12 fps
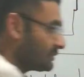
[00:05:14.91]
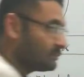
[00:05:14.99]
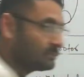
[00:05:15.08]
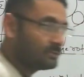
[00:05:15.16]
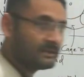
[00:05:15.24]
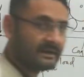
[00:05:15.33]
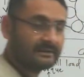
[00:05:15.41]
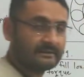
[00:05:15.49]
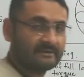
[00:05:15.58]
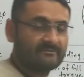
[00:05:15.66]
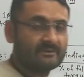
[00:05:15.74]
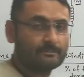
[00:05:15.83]
You know that
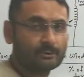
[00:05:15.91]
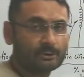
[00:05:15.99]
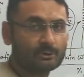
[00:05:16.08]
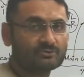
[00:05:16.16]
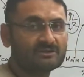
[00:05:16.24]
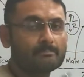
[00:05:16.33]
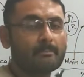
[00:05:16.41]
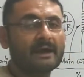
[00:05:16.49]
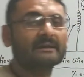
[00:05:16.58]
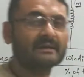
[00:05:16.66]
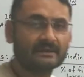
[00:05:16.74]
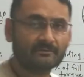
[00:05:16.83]
it will produce the
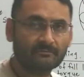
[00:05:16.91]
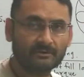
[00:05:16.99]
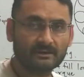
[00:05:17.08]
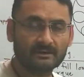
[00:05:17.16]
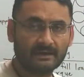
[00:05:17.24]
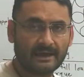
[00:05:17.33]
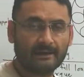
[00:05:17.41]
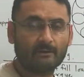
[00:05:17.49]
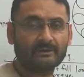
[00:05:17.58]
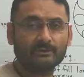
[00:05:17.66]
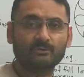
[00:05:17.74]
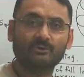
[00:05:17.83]
magnetic field
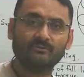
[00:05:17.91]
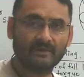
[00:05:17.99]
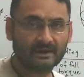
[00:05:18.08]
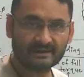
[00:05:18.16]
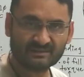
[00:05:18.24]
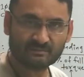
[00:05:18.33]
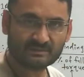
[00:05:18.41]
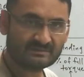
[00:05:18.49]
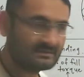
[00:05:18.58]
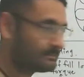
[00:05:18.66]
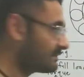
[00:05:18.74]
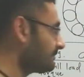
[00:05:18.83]
according to the Faraday's
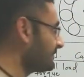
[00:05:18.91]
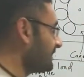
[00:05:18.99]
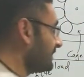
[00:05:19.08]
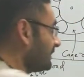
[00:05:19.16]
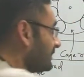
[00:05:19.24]
principle.